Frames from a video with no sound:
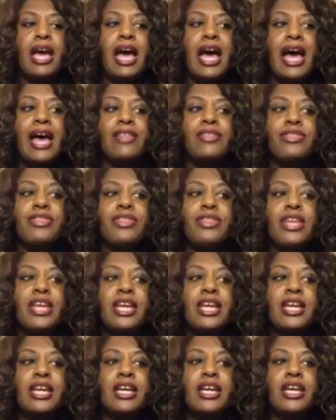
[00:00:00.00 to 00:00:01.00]
I
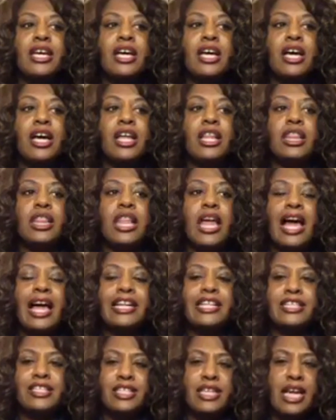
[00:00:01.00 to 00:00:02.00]
think a
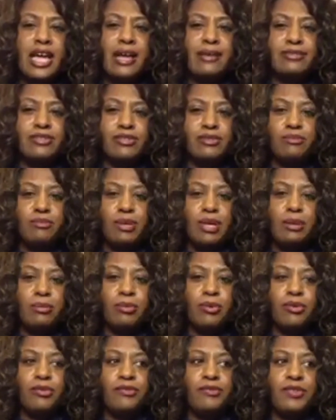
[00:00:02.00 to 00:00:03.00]
lot of times when
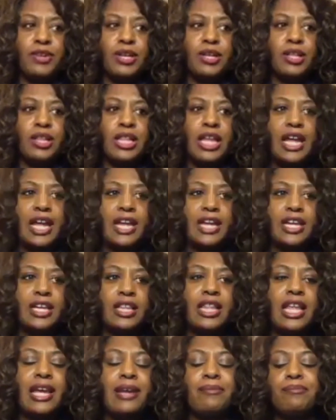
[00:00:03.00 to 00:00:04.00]
people feel like
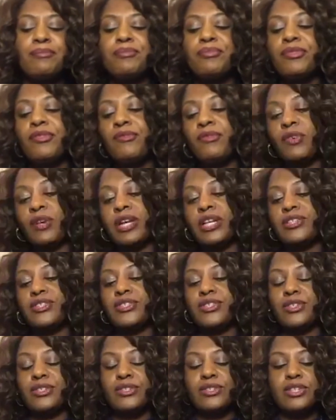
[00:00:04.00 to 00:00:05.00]
for
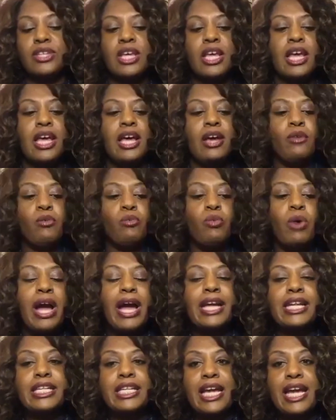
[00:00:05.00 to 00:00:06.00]
instance,
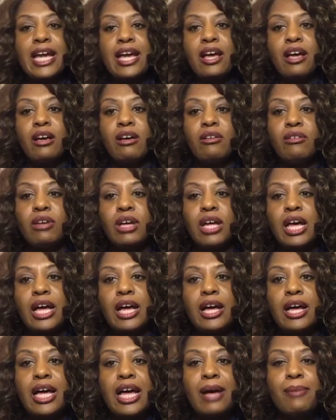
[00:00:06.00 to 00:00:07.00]
right now,
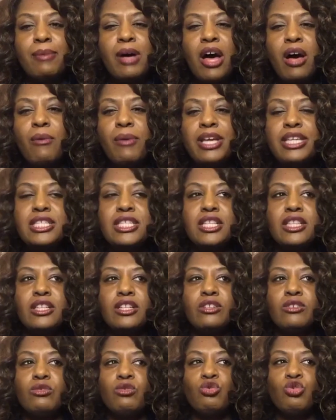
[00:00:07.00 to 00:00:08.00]
I'm always a
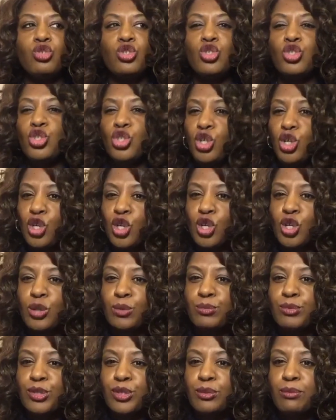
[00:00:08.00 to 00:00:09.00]
little
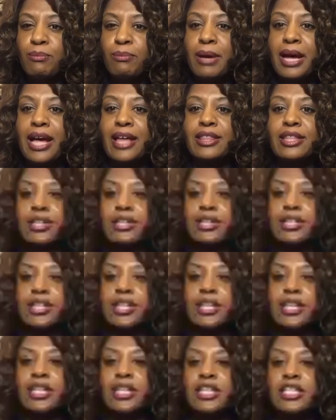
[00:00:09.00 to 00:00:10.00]
disturbed by the
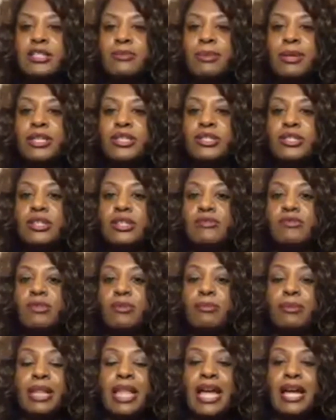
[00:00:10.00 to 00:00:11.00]
need, especially
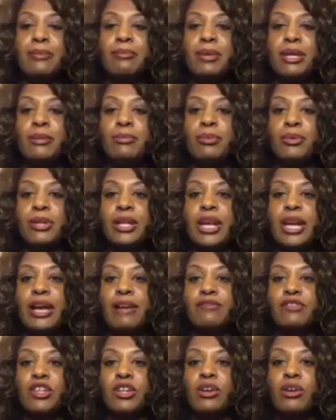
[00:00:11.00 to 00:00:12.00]
for black people that
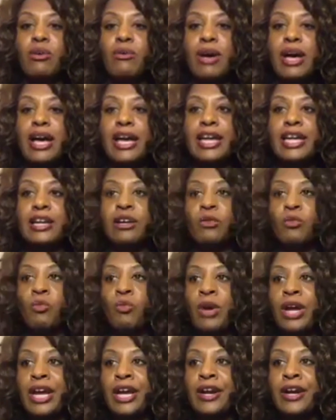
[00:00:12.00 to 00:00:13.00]
have to go out here
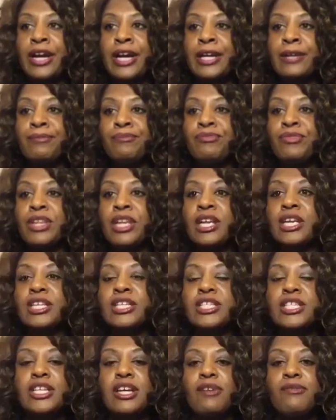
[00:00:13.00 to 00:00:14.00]
wearing
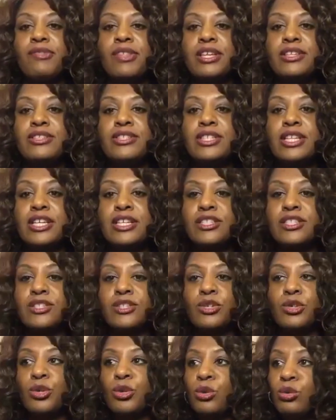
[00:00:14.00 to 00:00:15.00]
stuff that says
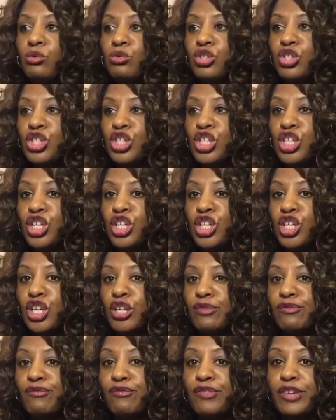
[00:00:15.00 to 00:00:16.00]
Gucci
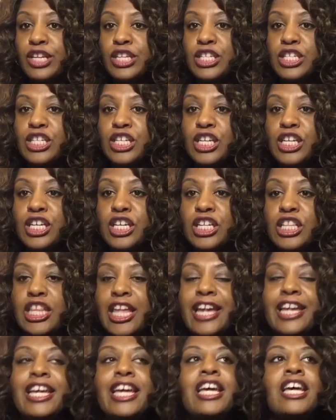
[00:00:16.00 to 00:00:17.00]
and Fendi.
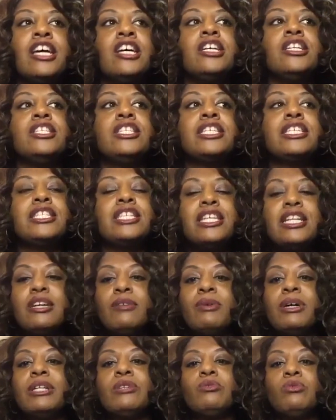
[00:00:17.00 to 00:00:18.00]
Like, does
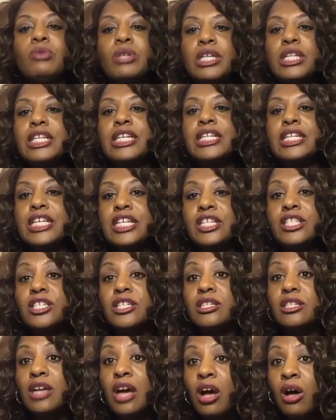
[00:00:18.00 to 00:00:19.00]
anyone really need
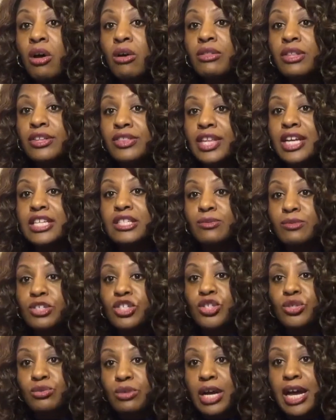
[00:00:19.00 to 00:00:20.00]
to know that that's
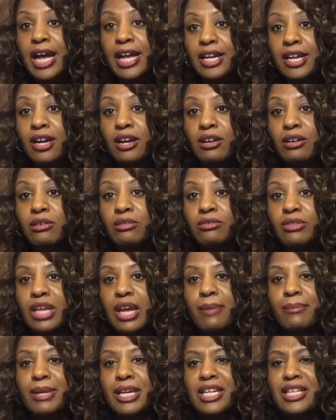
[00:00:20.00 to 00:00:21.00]
what you got on?
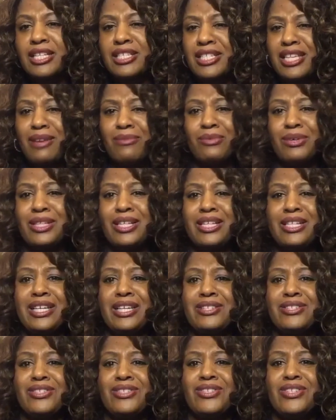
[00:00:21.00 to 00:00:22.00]
I mean, is that really
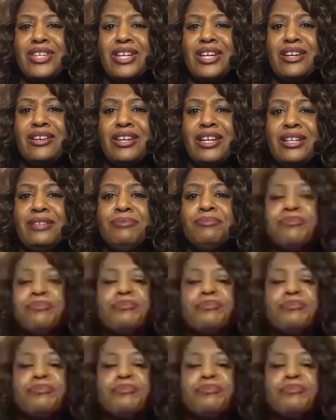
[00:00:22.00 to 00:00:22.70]
necessary?